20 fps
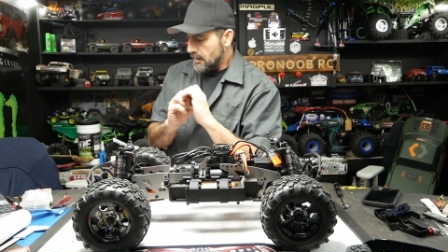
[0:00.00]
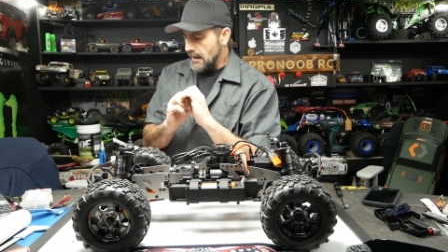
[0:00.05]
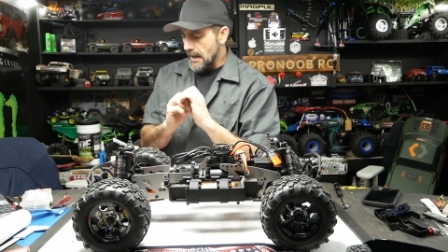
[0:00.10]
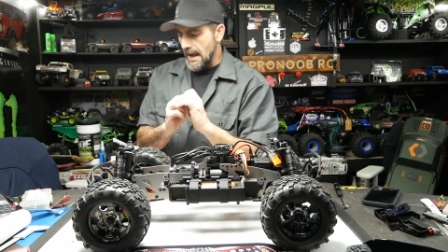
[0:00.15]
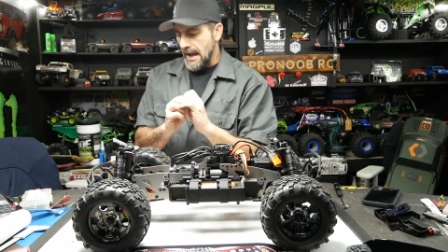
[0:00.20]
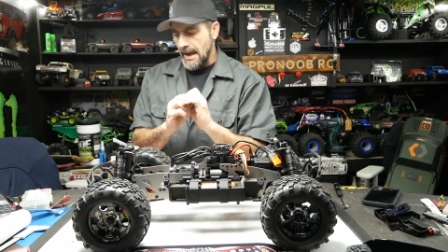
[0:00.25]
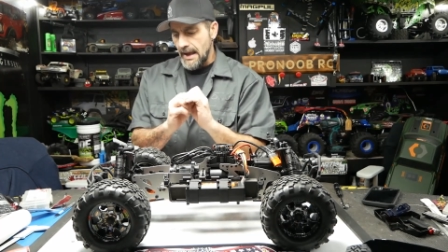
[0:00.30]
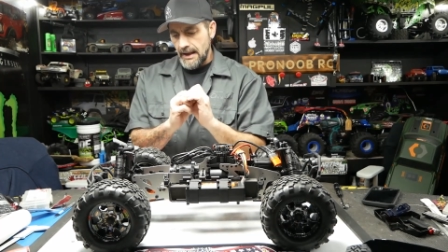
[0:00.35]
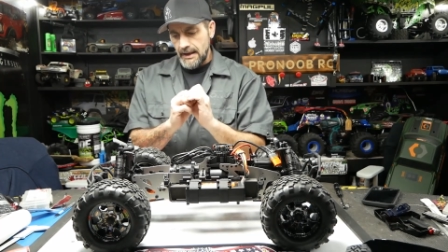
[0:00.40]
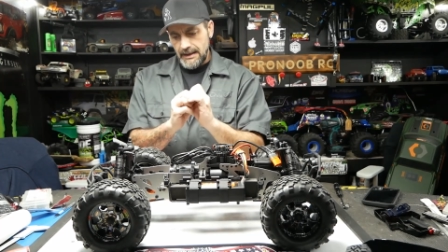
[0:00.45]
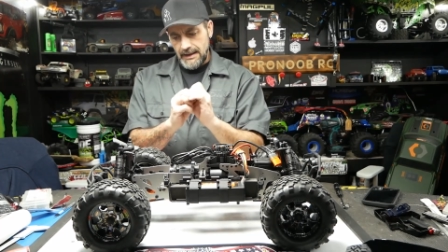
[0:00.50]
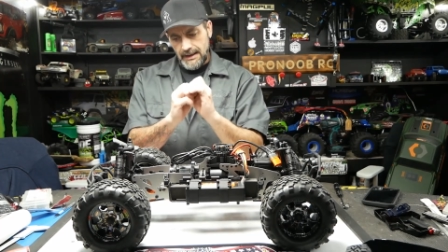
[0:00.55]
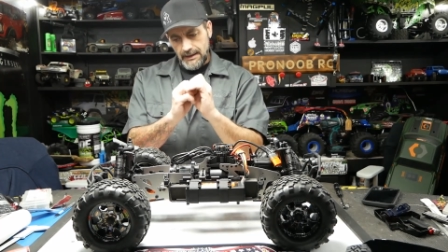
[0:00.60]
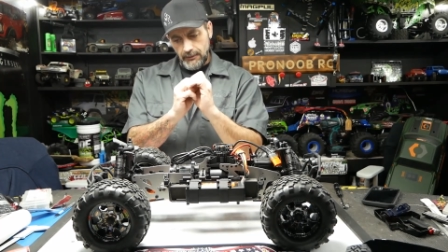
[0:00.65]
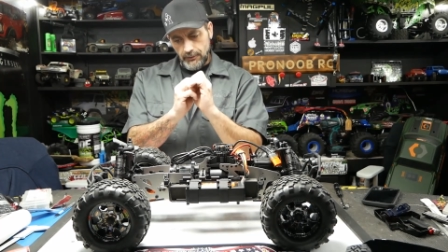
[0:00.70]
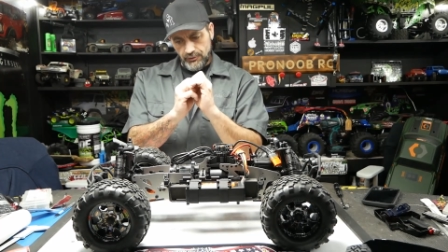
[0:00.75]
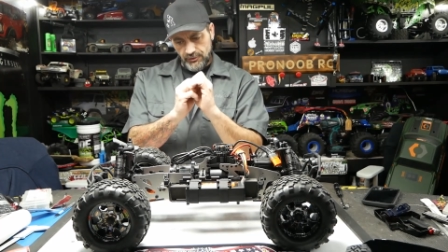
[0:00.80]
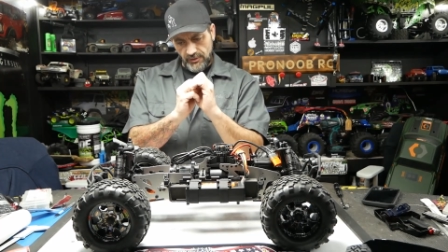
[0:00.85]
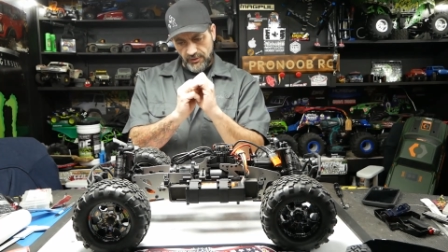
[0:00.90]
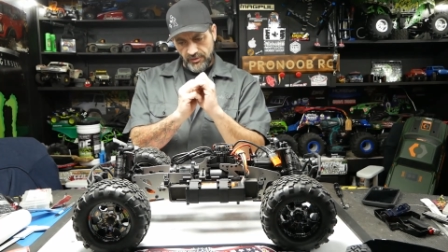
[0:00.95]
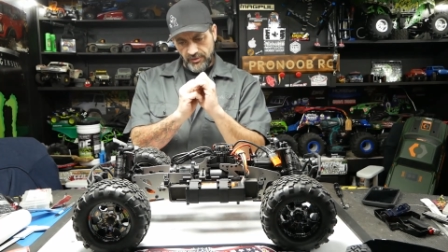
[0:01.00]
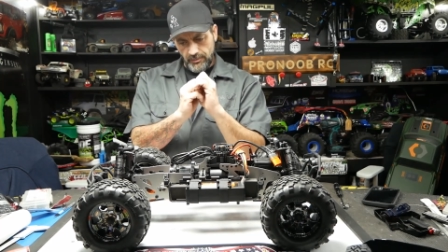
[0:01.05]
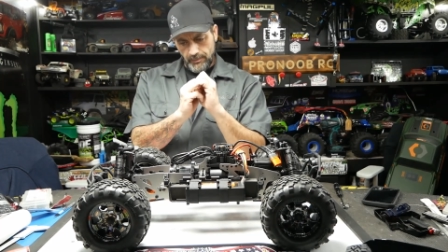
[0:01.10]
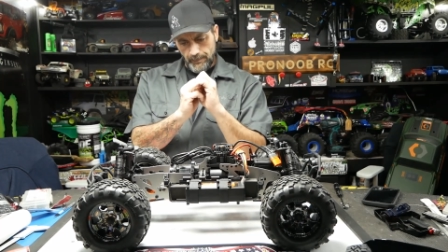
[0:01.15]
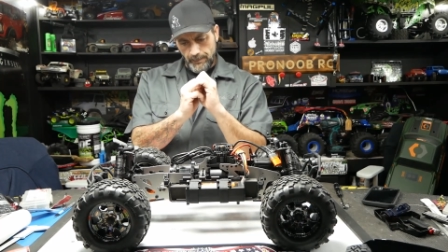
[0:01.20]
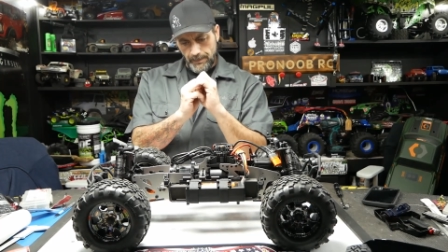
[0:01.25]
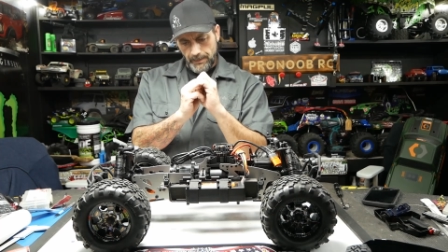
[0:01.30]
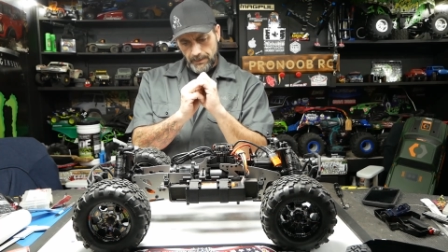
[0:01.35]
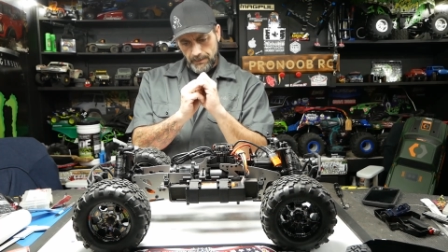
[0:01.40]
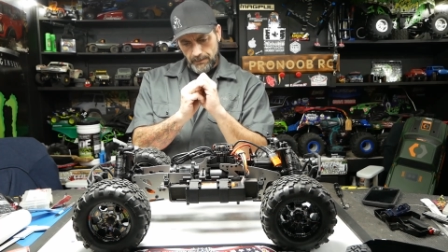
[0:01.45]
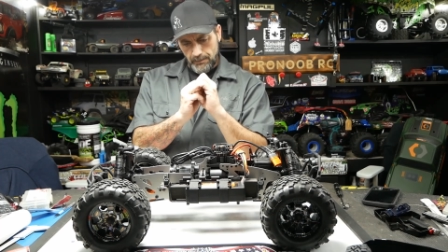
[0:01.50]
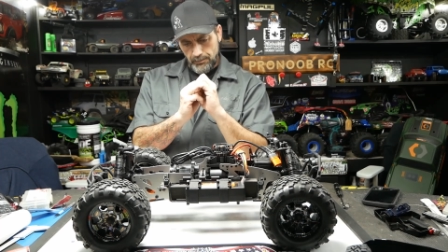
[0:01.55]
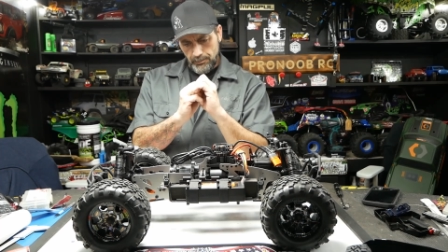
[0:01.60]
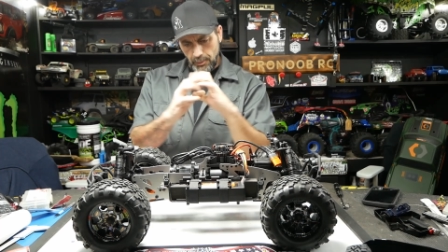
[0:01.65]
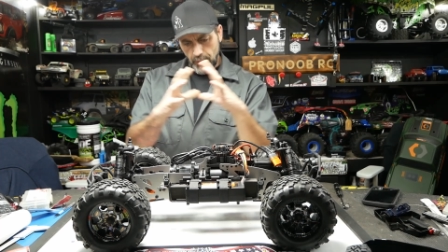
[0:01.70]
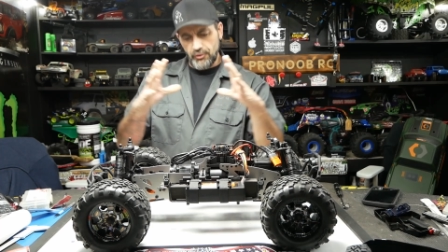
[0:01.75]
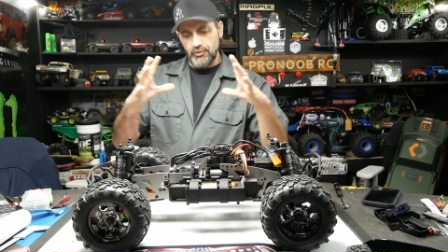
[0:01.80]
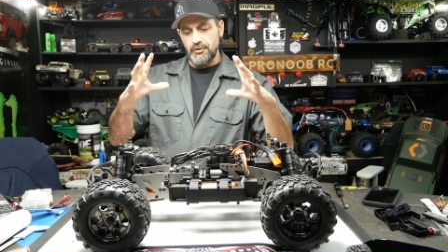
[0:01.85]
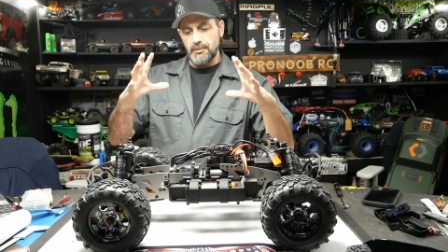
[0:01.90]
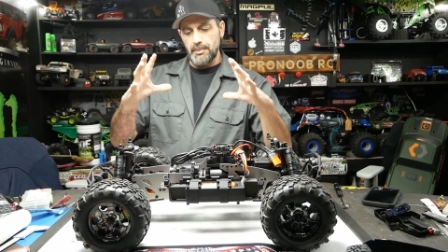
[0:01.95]
and it'll just
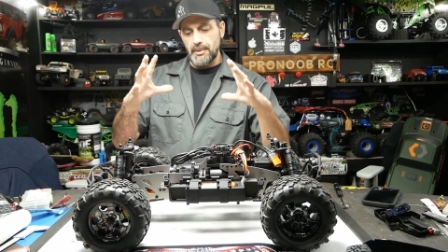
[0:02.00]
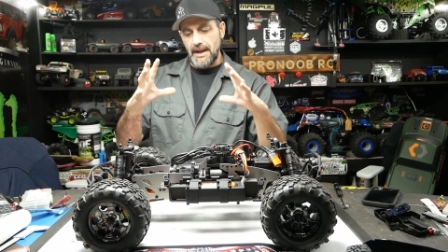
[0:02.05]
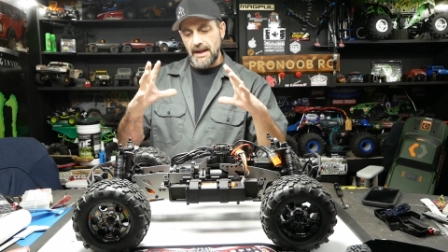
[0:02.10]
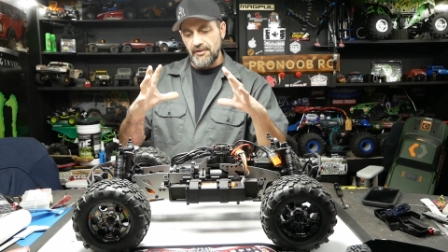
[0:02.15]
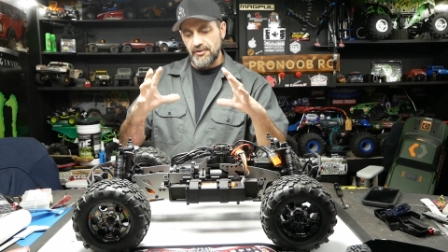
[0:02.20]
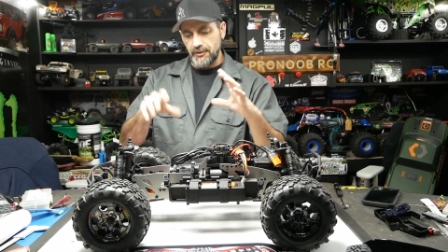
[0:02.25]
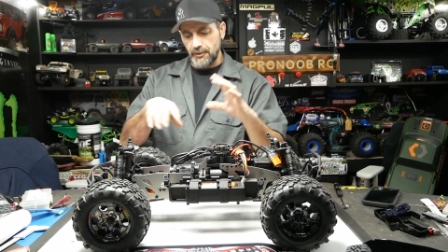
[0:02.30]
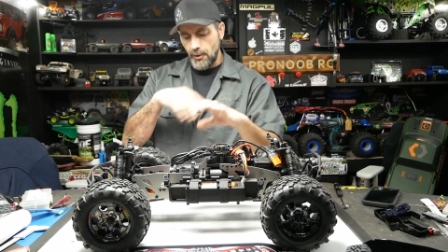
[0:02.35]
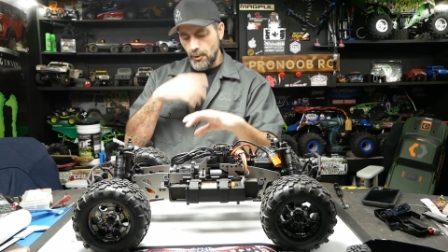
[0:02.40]
push the plastic